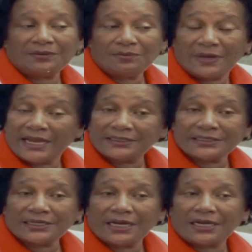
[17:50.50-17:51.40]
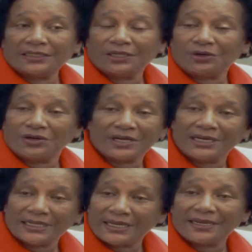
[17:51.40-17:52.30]
met Lord
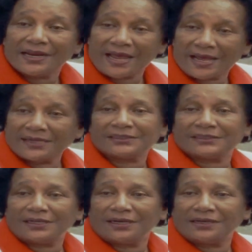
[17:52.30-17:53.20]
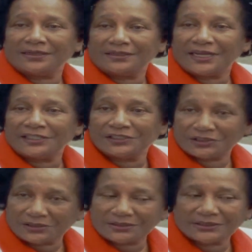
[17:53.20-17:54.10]
and Lady Esther. They
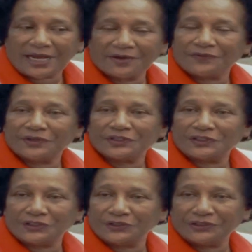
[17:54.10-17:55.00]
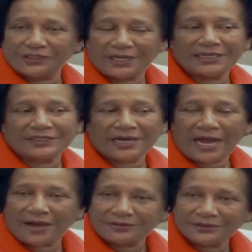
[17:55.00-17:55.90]
took us out for a tour at her
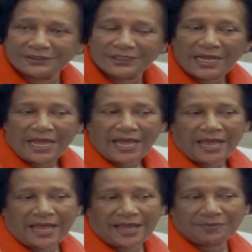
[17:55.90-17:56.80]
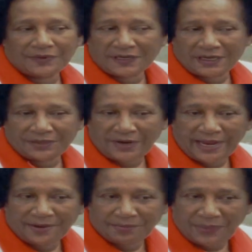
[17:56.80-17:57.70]
house and
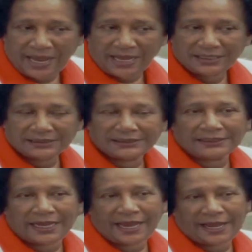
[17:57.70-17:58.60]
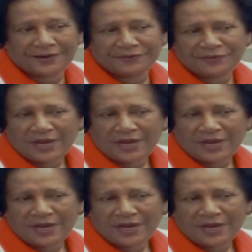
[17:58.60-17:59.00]
Buckingham Palace, and